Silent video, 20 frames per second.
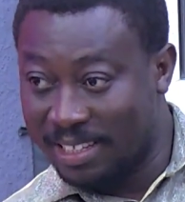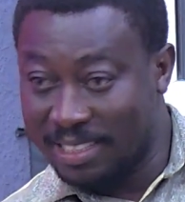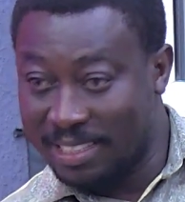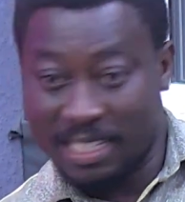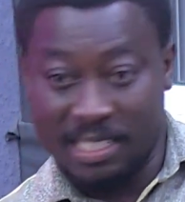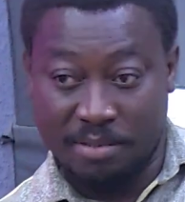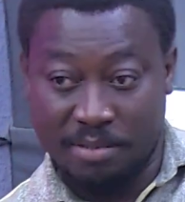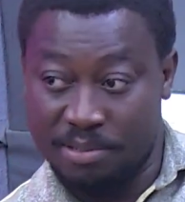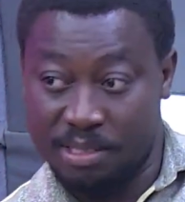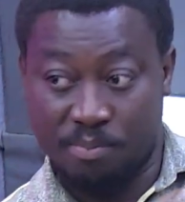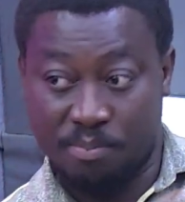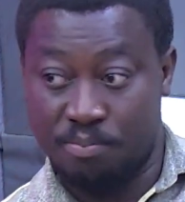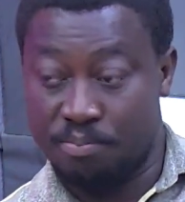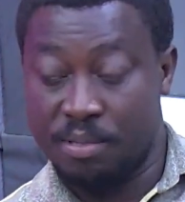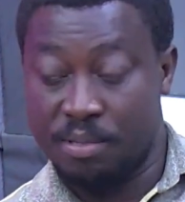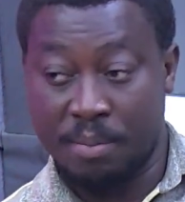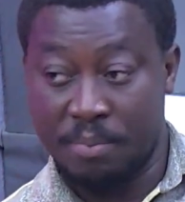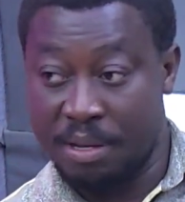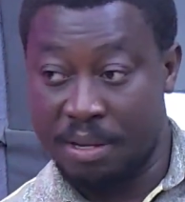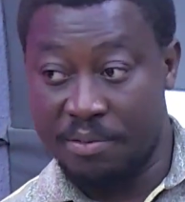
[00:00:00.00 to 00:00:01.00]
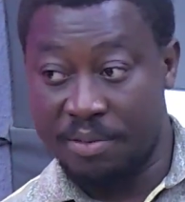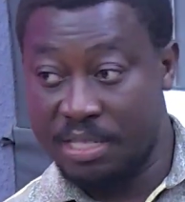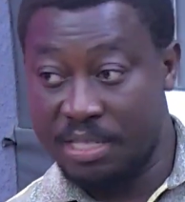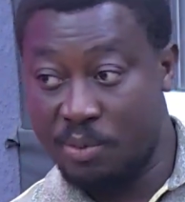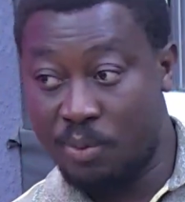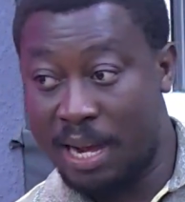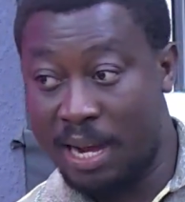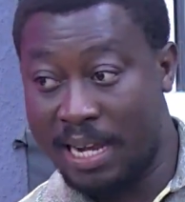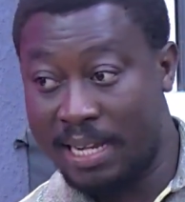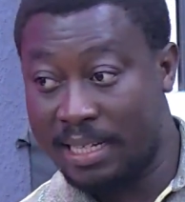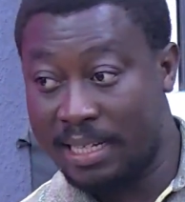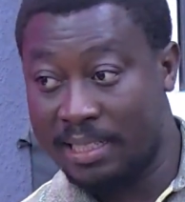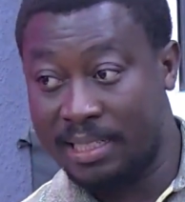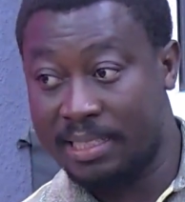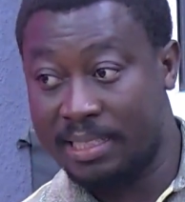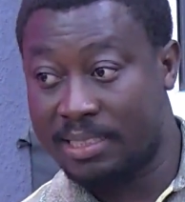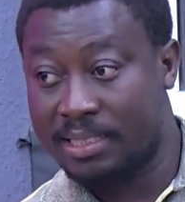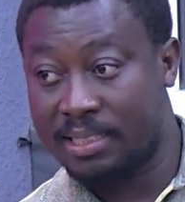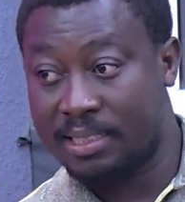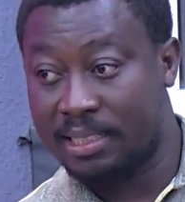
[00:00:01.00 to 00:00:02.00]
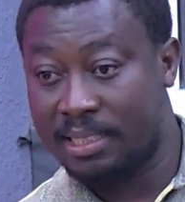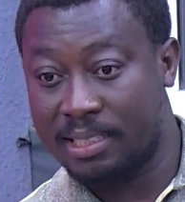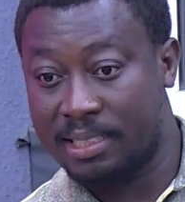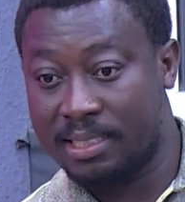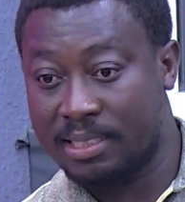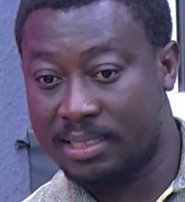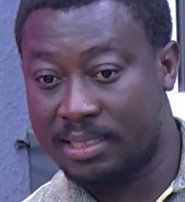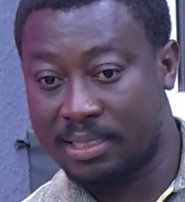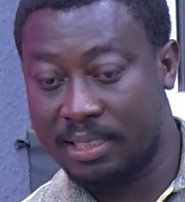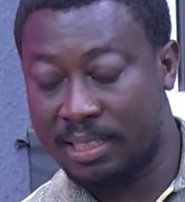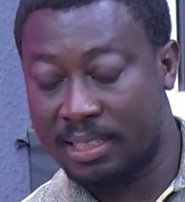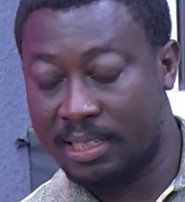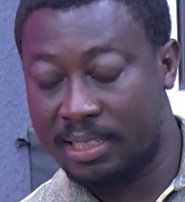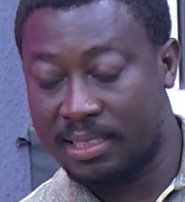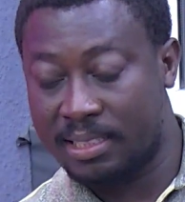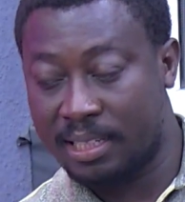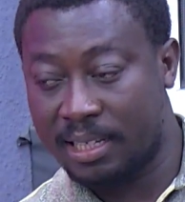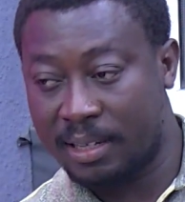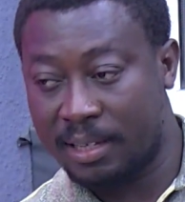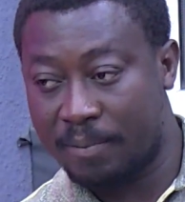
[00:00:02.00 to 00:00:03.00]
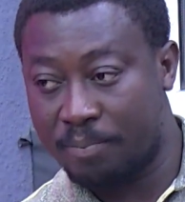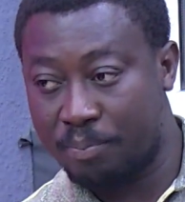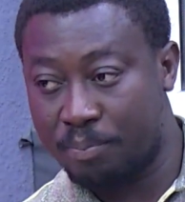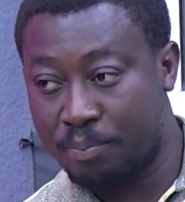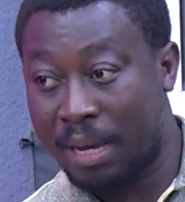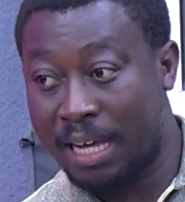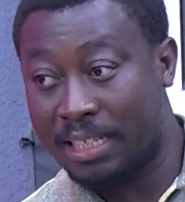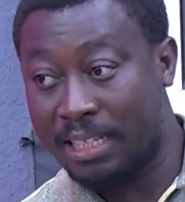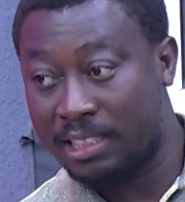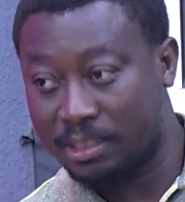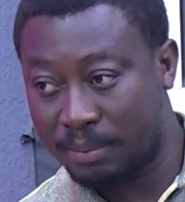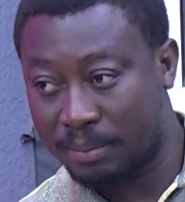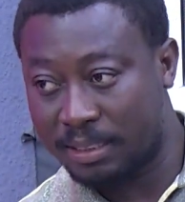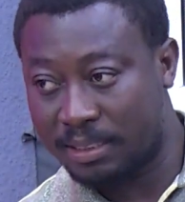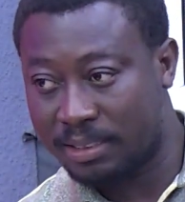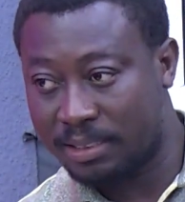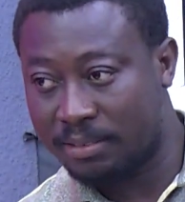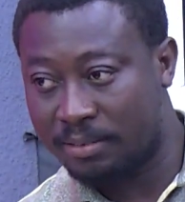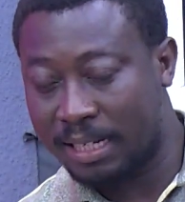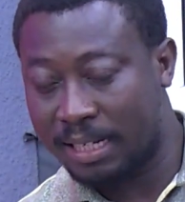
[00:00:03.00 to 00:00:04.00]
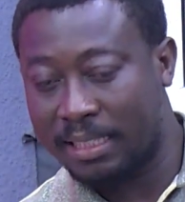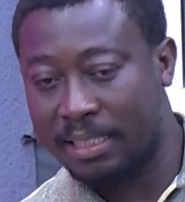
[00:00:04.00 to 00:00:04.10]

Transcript: and that's the, the, main reason why it is it is it is um, punishment okay. right